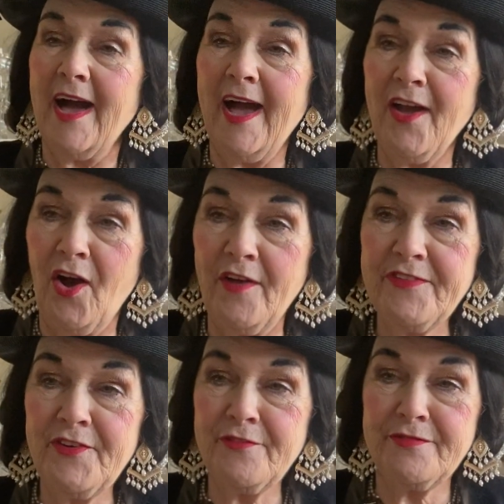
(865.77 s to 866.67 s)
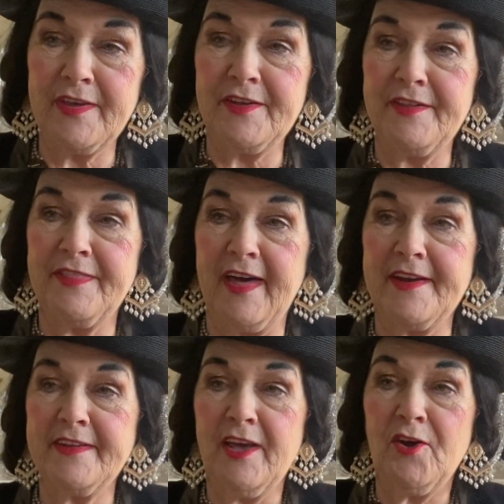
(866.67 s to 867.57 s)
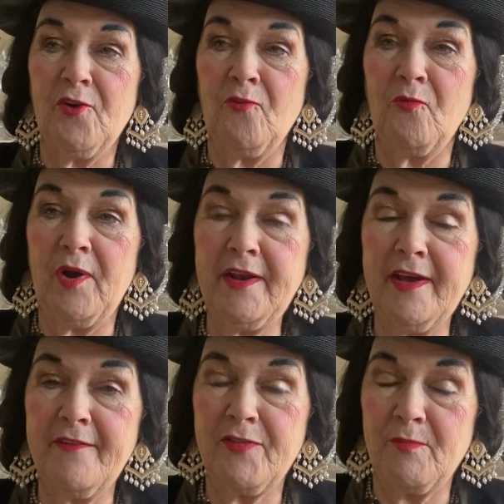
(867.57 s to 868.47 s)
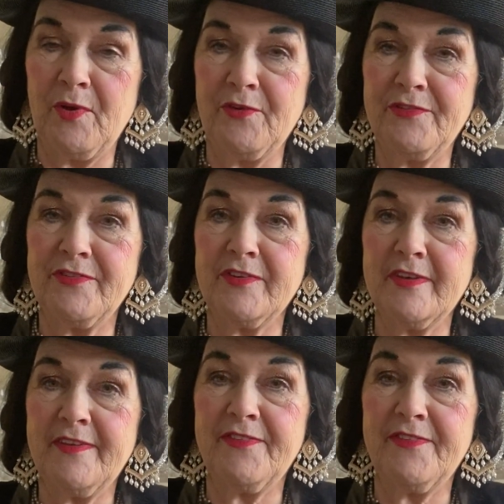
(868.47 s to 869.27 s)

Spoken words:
I also feel that one of the most